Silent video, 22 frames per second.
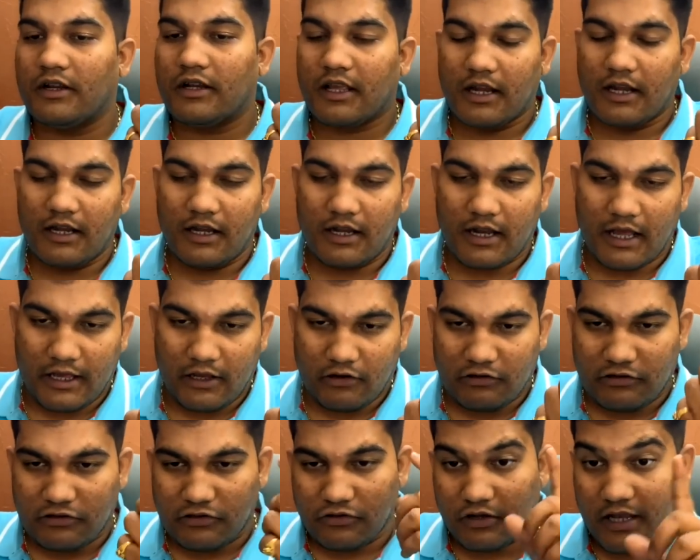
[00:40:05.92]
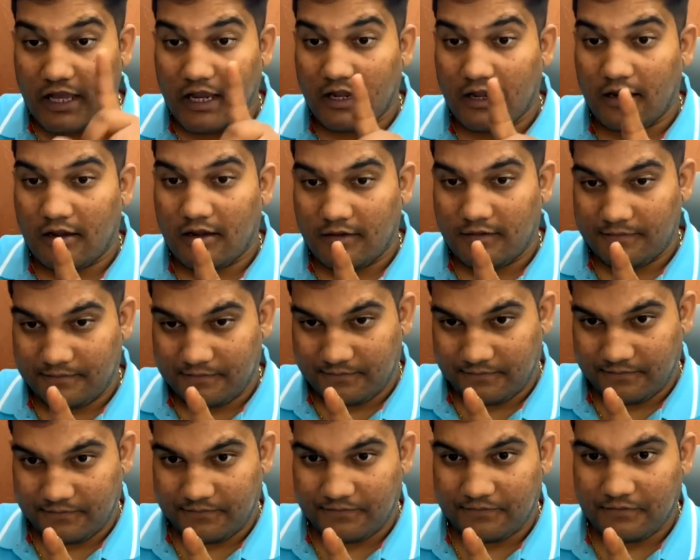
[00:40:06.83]
One can die also, can.
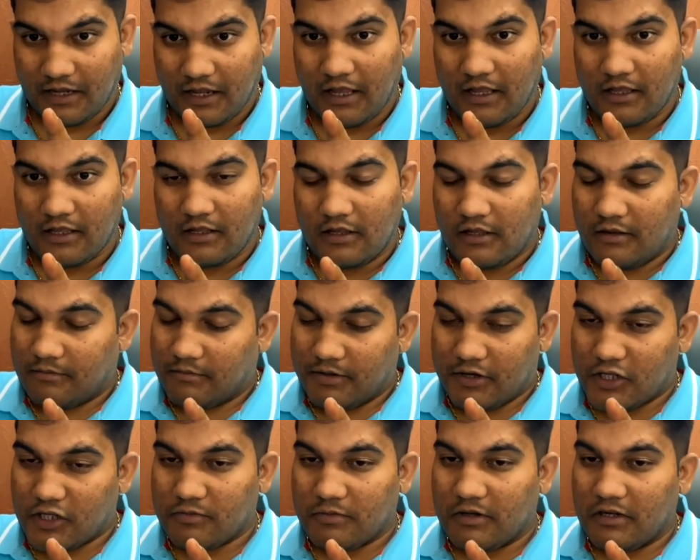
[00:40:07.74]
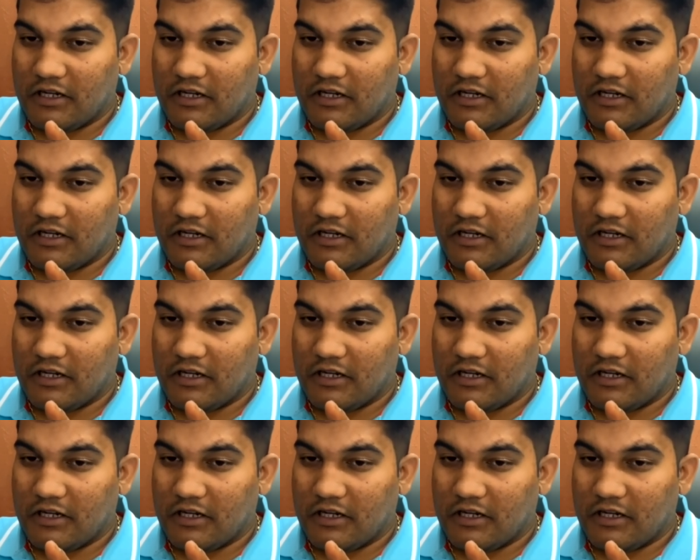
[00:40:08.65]
Because